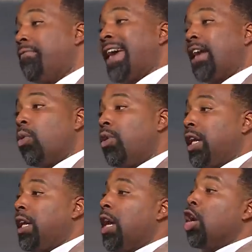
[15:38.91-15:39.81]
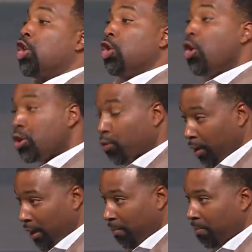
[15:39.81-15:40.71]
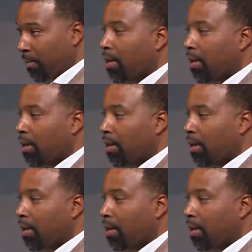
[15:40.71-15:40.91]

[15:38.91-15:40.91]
not only your dream,